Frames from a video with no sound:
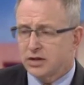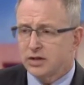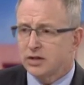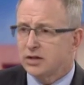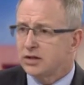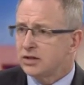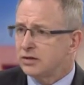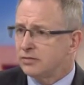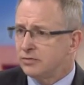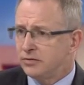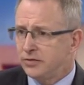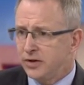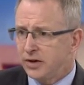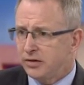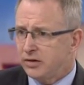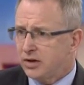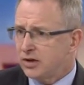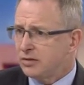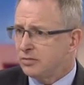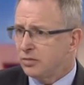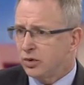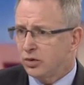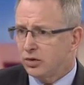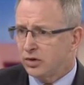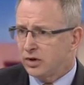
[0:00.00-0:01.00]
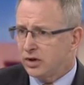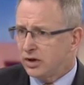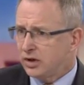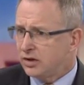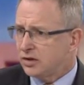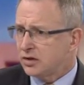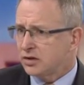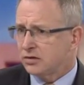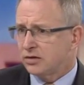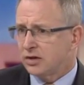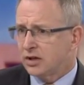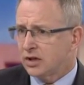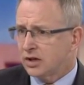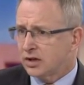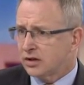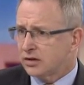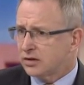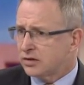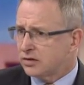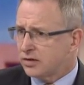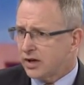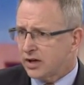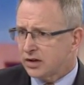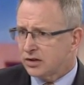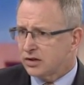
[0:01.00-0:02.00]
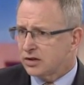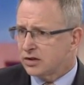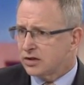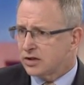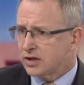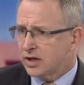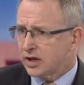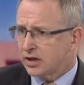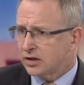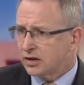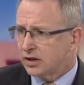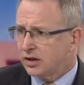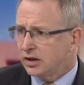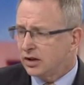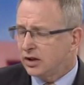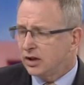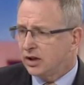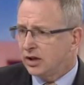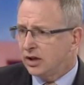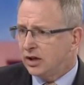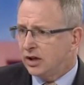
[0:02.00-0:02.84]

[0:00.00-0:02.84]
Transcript: This is a very important industry, the construction sector.